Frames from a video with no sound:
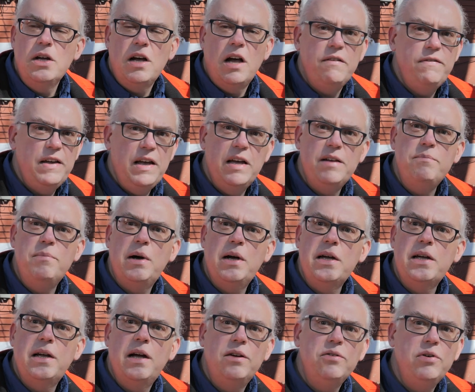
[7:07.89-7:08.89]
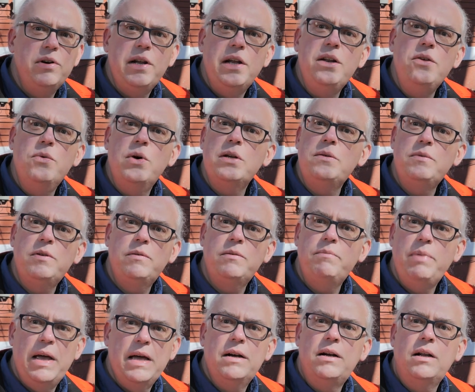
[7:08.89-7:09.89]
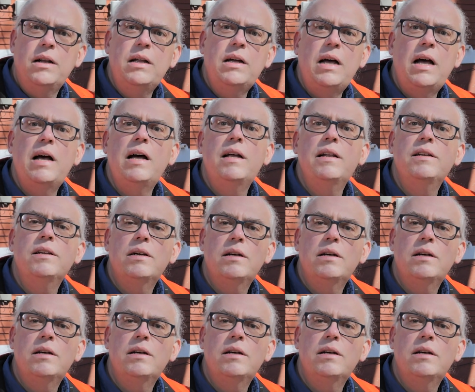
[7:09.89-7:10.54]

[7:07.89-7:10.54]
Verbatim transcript: I've had my 180 watt panel on,